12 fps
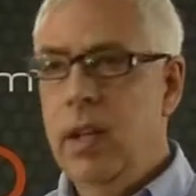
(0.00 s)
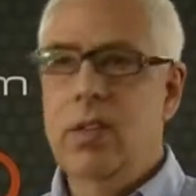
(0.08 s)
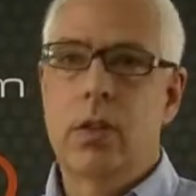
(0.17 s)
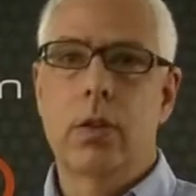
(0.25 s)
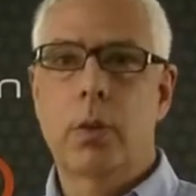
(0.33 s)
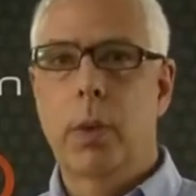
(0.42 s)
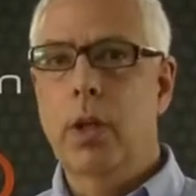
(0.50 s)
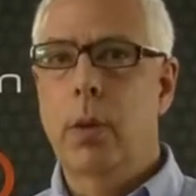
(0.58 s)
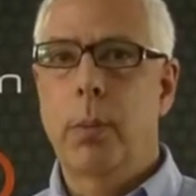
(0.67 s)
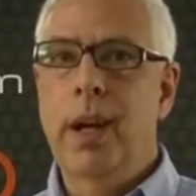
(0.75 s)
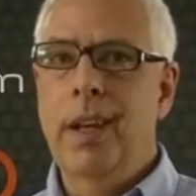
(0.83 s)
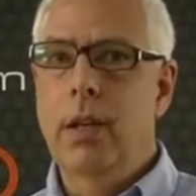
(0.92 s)
instance where
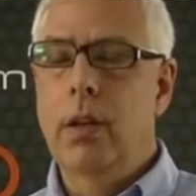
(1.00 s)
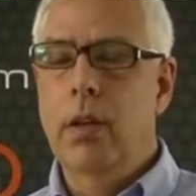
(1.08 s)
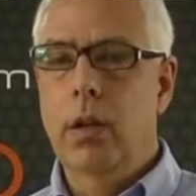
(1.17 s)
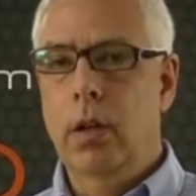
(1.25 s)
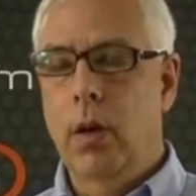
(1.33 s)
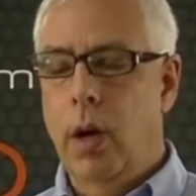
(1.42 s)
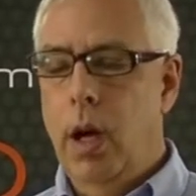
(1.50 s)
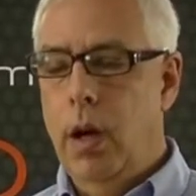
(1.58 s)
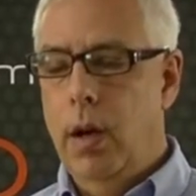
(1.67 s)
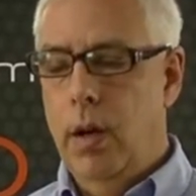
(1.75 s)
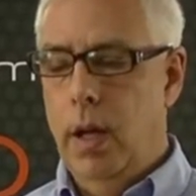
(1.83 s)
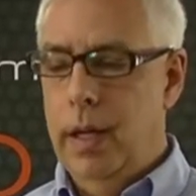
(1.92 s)
you might,
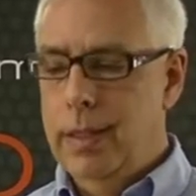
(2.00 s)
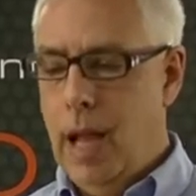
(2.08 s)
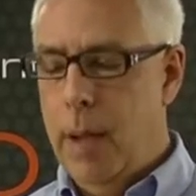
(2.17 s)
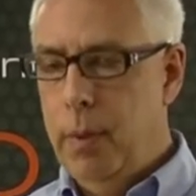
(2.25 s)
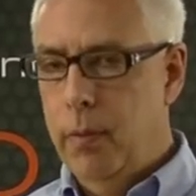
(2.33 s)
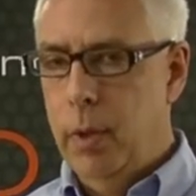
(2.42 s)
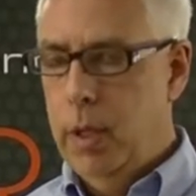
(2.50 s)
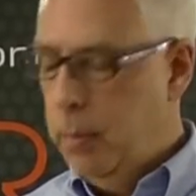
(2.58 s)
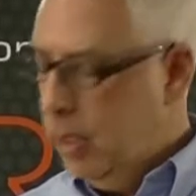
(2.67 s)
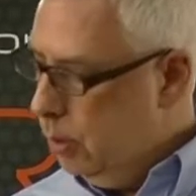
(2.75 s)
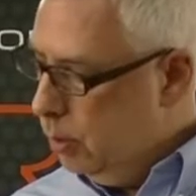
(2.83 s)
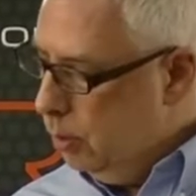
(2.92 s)
an example of where you
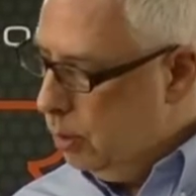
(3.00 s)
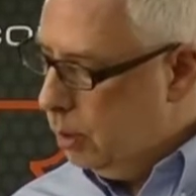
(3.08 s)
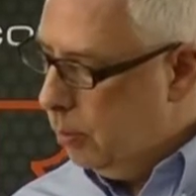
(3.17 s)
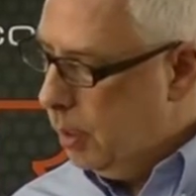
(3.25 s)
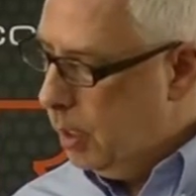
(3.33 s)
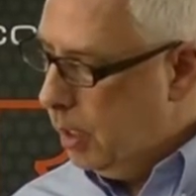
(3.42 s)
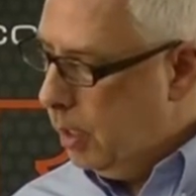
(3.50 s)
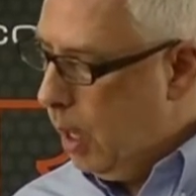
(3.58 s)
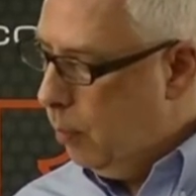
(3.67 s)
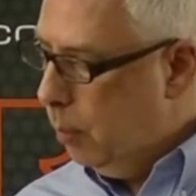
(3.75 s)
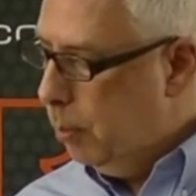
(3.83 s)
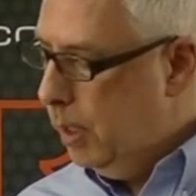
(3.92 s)
might do something like
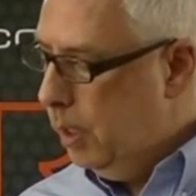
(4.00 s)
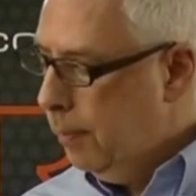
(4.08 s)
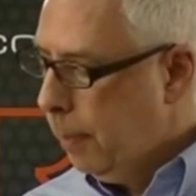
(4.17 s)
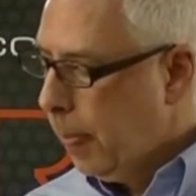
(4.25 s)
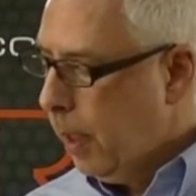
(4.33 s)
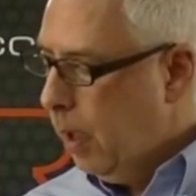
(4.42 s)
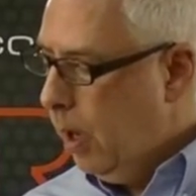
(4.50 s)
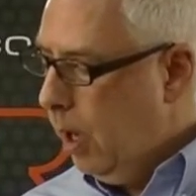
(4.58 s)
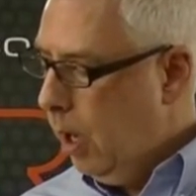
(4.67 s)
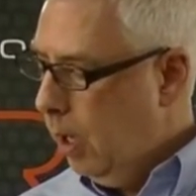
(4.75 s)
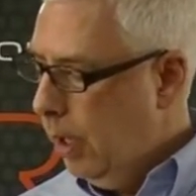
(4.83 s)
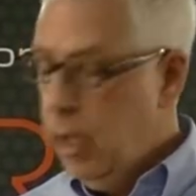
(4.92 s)
that would be
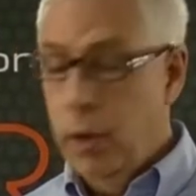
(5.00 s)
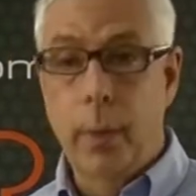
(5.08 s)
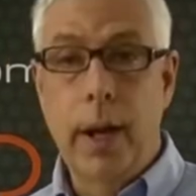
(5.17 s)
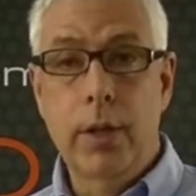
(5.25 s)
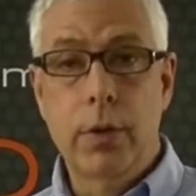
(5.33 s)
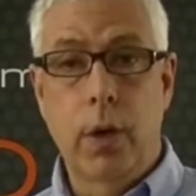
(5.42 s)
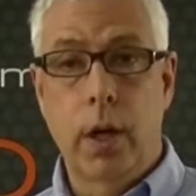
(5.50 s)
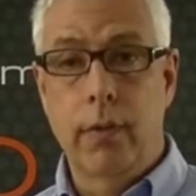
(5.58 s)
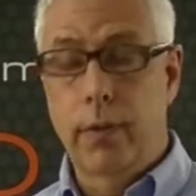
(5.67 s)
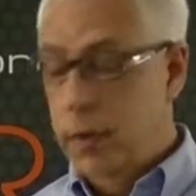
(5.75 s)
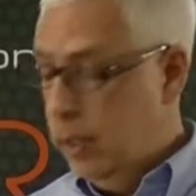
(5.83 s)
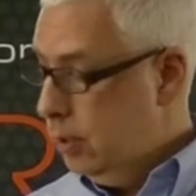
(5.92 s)
in a restaurant,
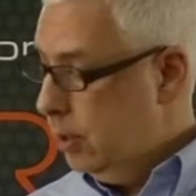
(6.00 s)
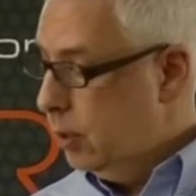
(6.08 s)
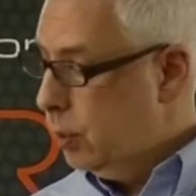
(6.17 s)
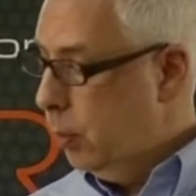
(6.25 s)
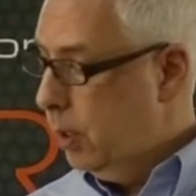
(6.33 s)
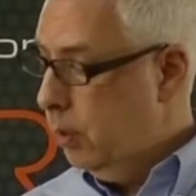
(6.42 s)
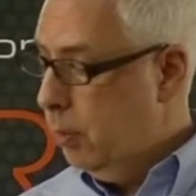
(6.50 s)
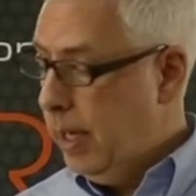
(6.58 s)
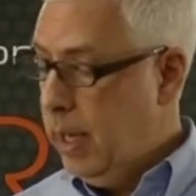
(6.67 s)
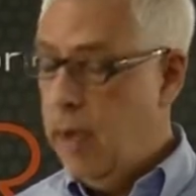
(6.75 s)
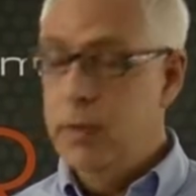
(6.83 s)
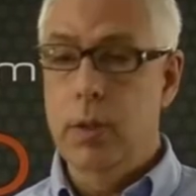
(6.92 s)
for instance, where you
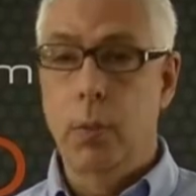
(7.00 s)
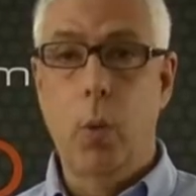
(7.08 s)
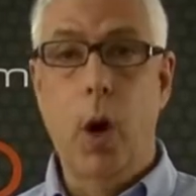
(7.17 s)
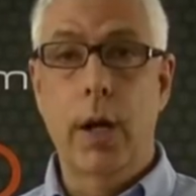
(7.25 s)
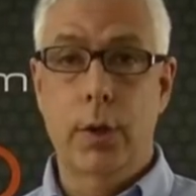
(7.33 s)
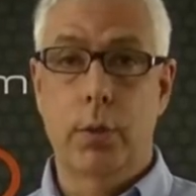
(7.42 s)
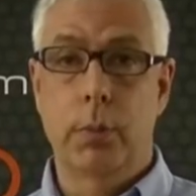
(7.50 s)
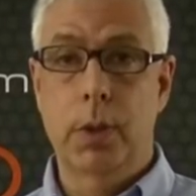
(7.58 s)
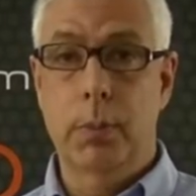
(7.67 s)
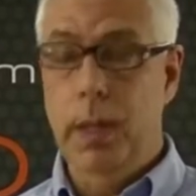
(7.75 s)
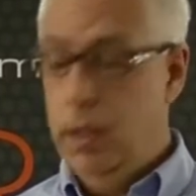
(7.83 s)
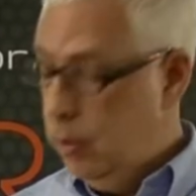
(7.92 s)
might have some washroom
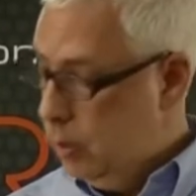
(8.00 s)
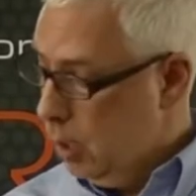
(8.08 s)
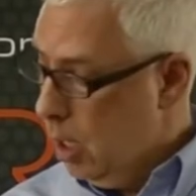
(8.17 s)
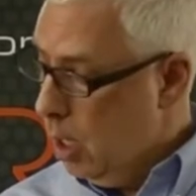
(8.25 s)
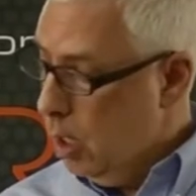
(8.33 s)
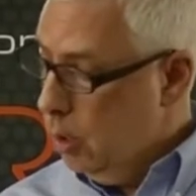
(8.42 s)
speakers.